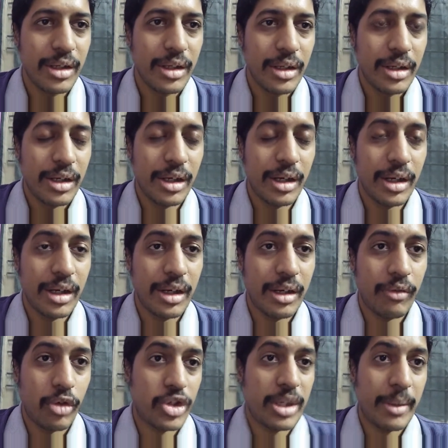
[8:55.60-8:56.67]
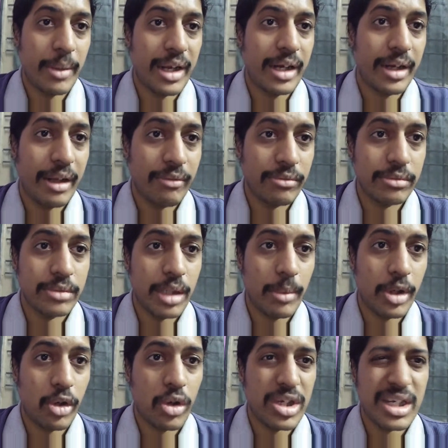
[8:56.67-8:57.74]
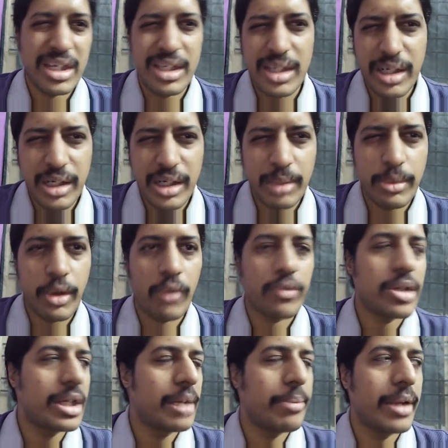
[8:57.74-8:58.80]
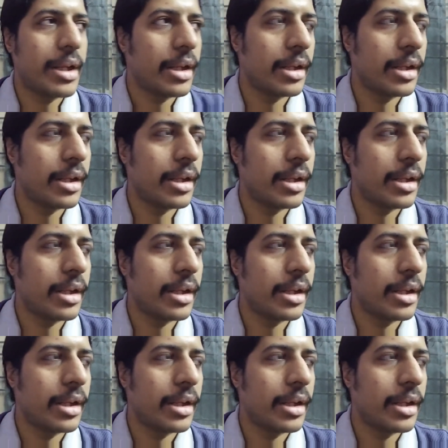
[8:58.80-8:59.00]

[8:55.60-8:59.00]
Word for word: Uh, of course I had uh, come across a little bit of sleepy